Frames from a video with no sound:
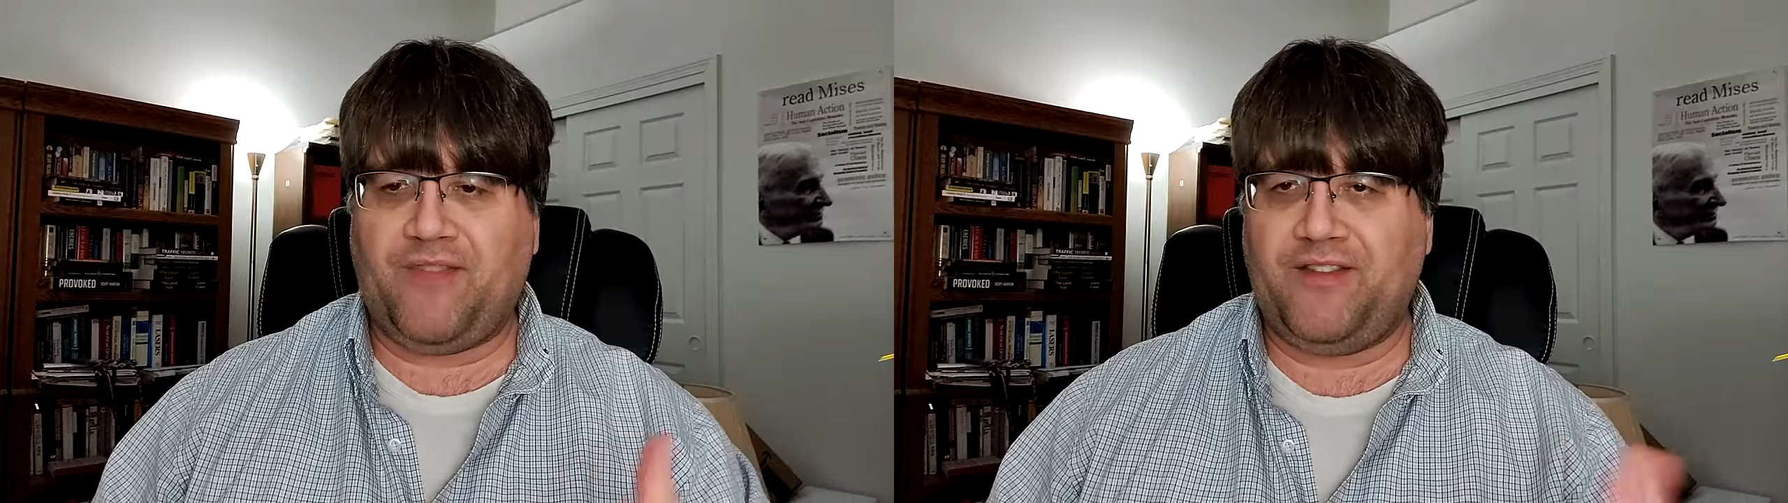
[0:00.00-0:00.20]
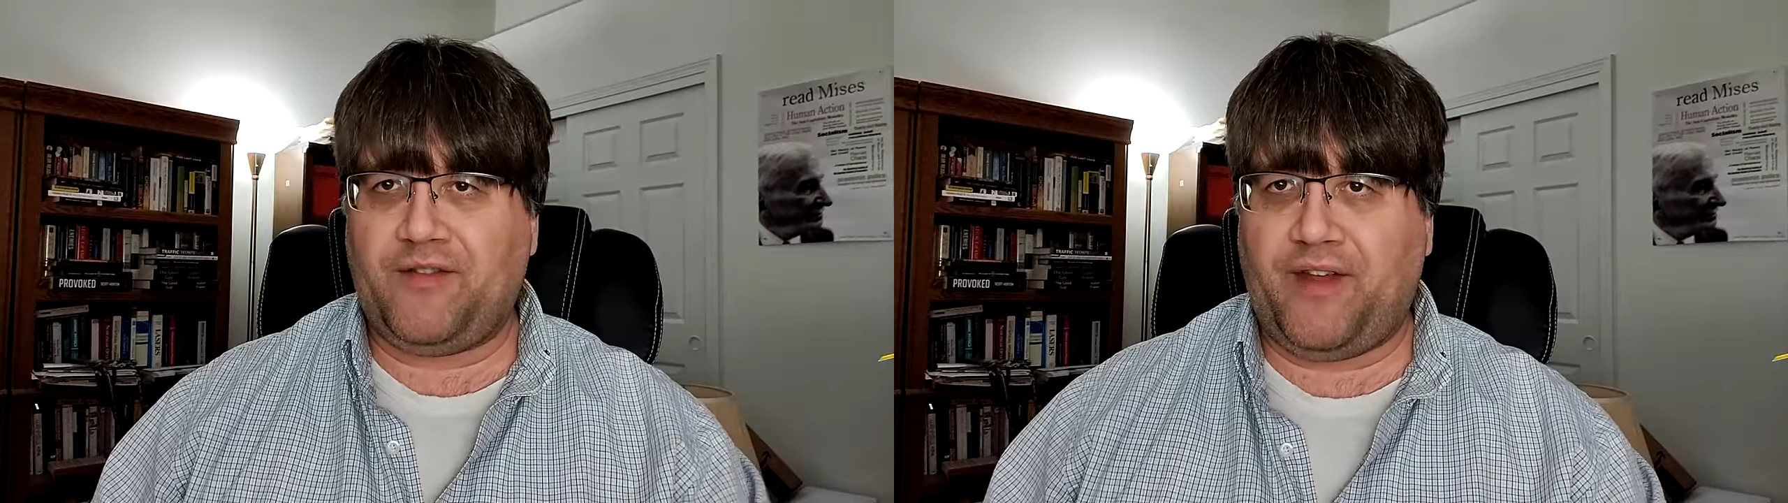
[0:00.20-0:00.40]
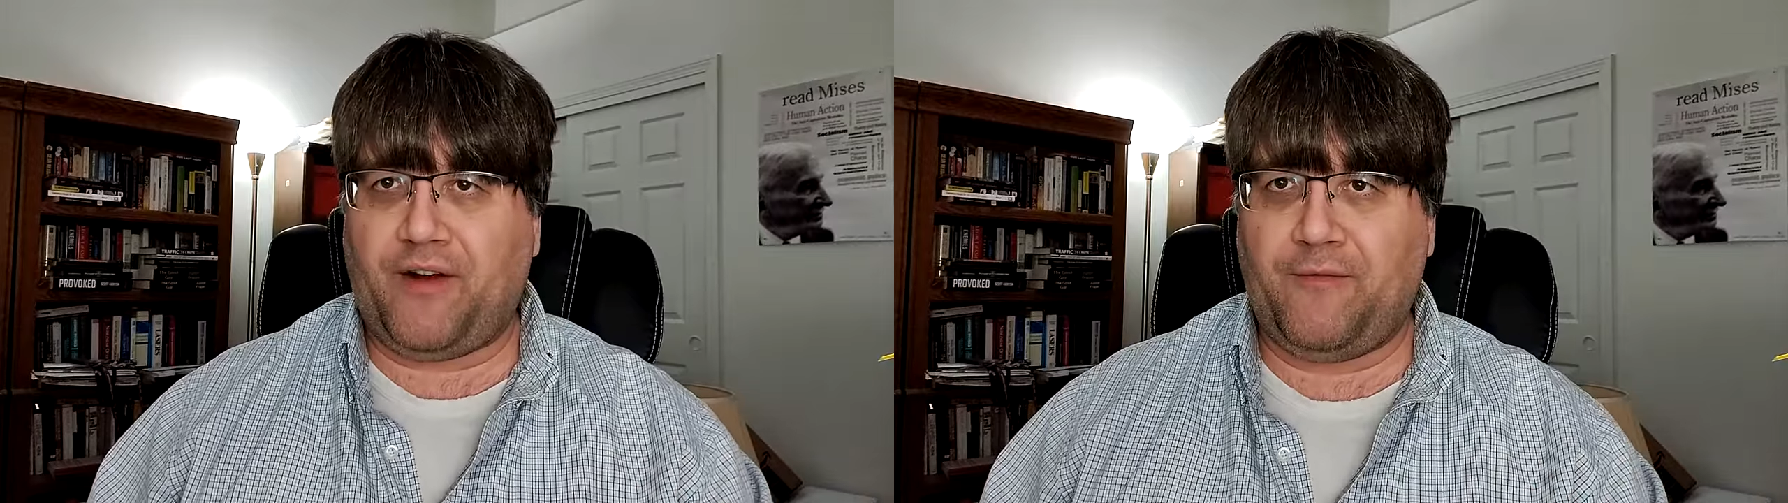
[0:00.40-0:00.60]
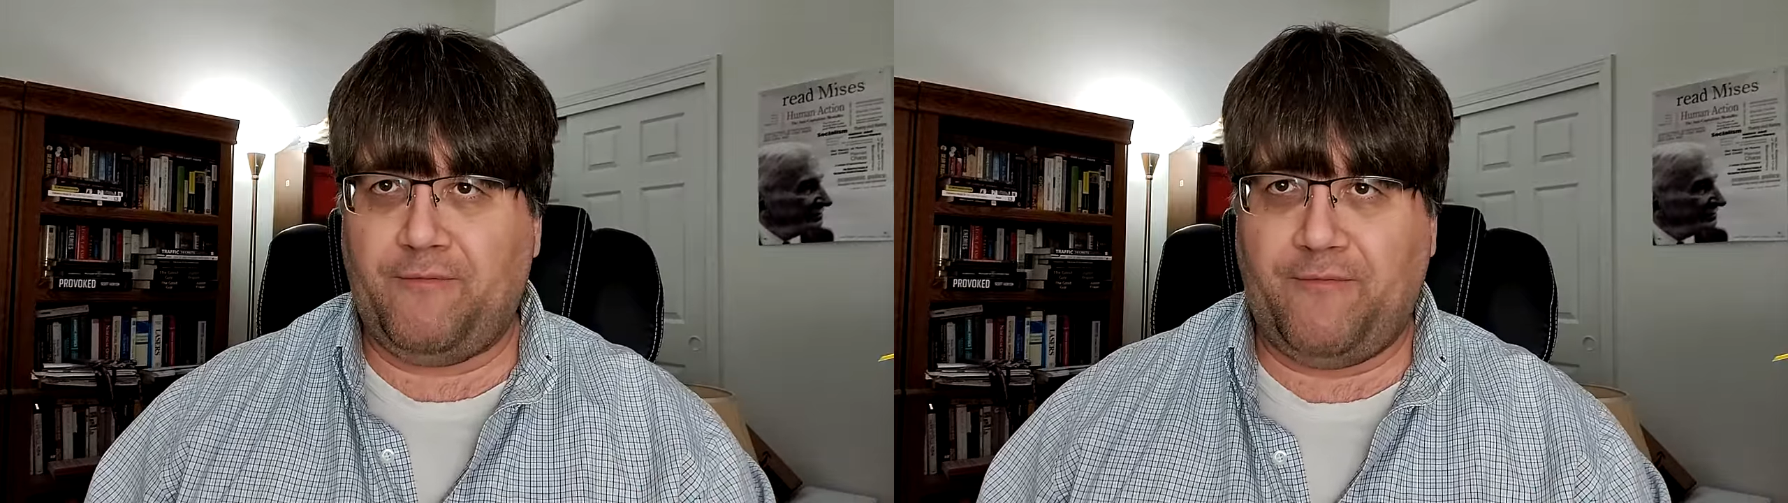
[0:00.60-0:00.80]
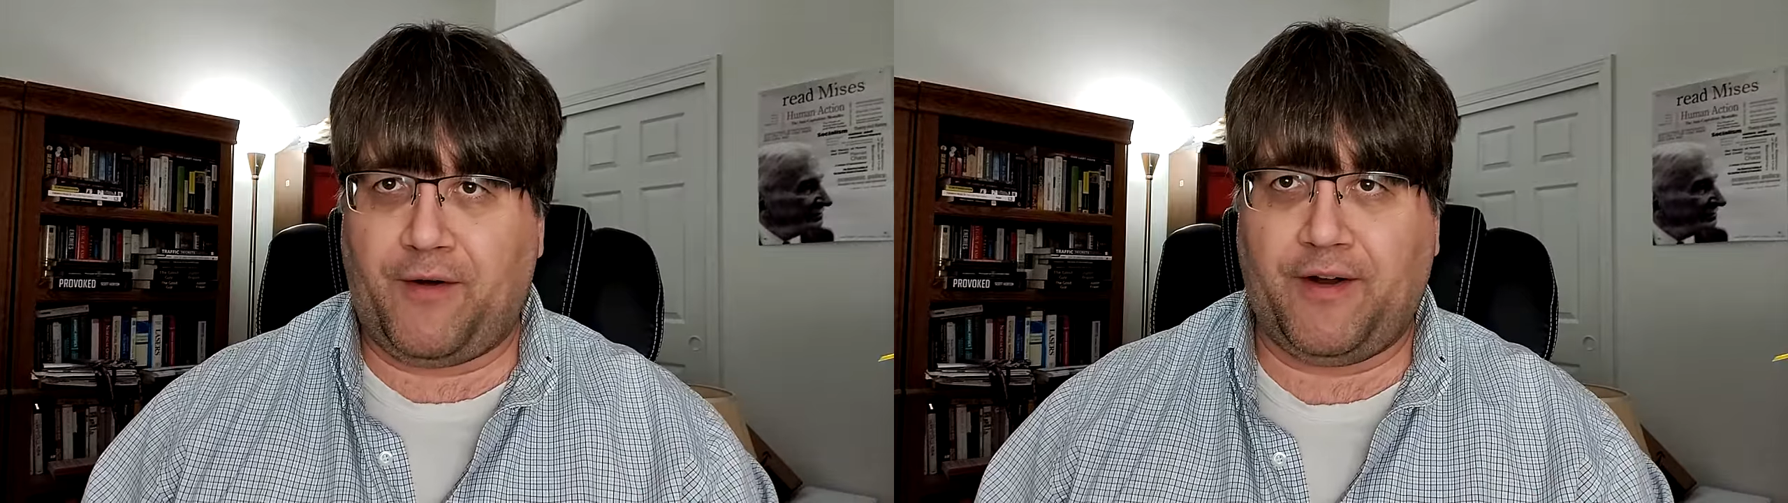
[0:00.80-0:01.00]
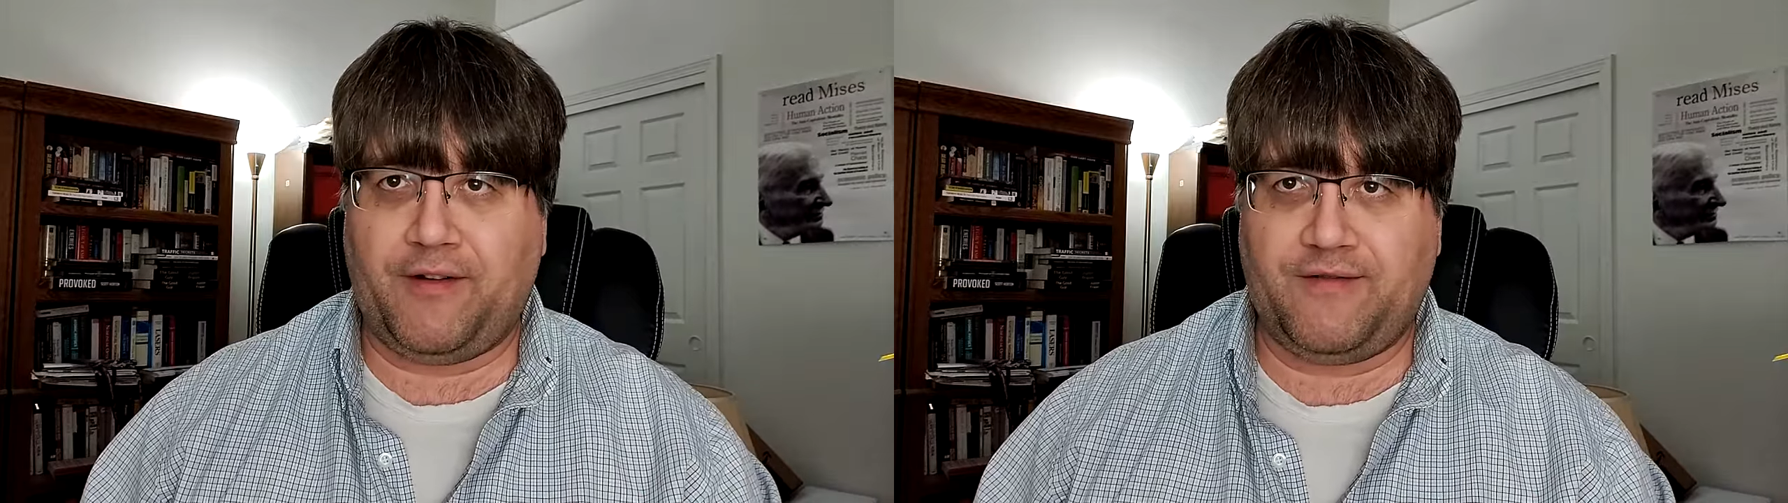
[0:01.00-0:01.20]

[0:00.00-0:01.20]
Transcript: And so they're very